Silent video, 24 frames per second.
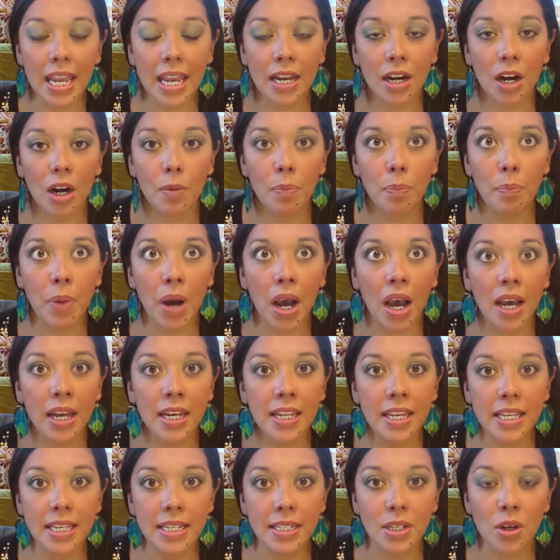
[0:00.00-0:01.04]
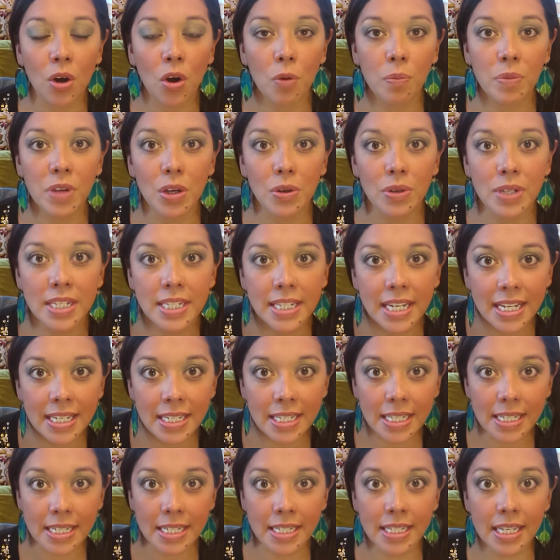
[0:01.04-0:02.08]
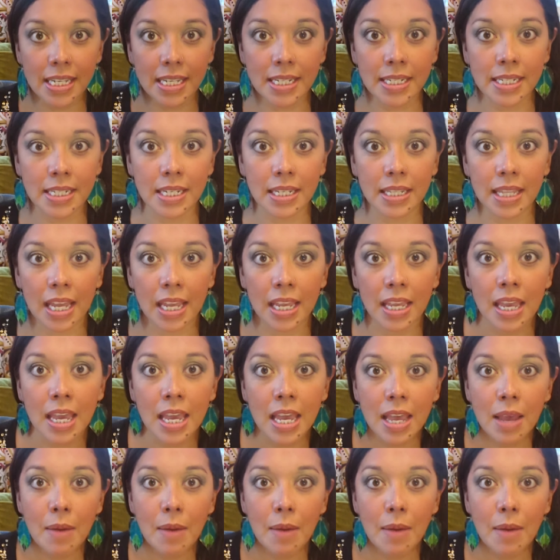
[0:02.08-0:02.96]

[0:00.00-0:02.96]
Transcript: and our body's homeostasis seeks to like